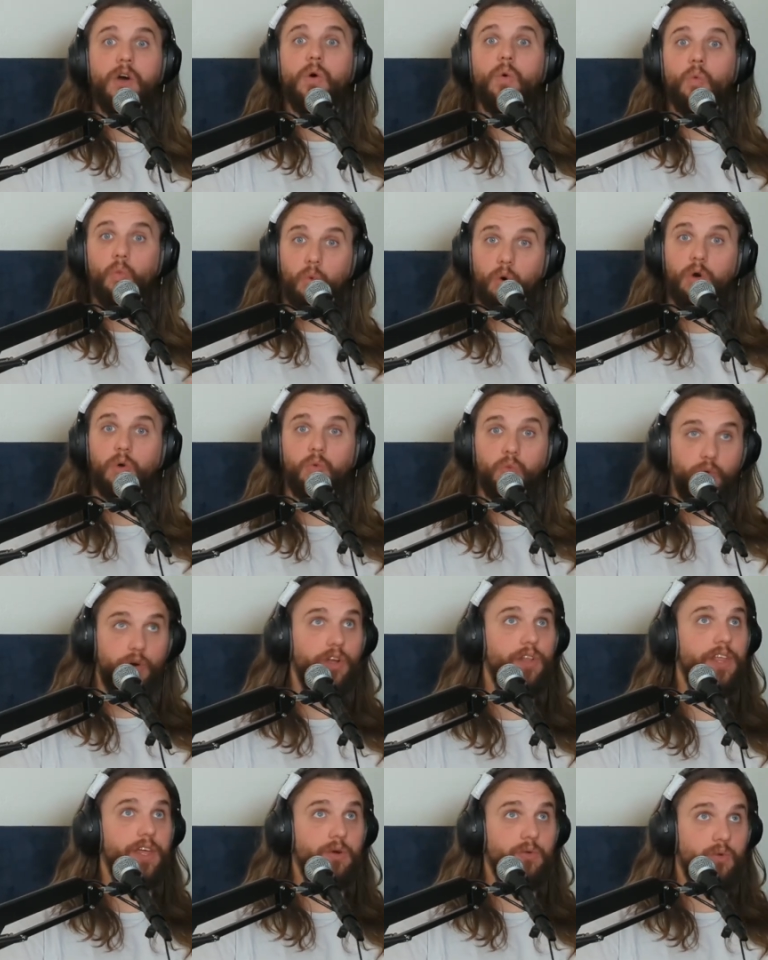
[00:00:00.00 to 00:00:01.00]
we're
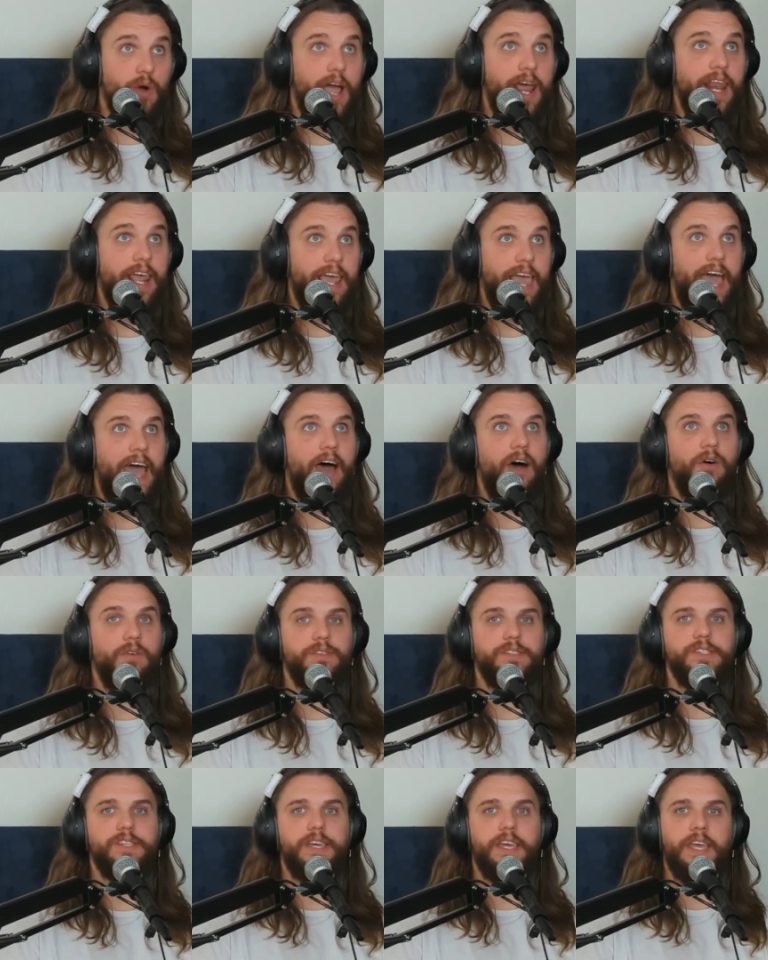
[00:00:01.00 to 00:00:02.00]
really writing
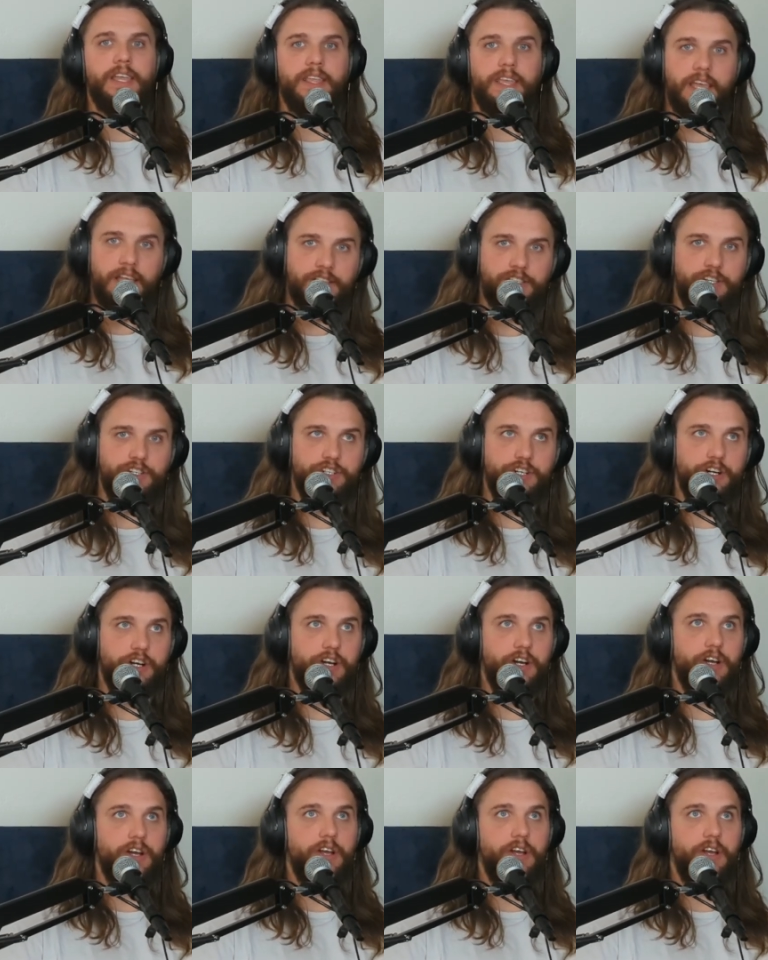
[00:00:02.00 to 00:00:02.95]
out an integer.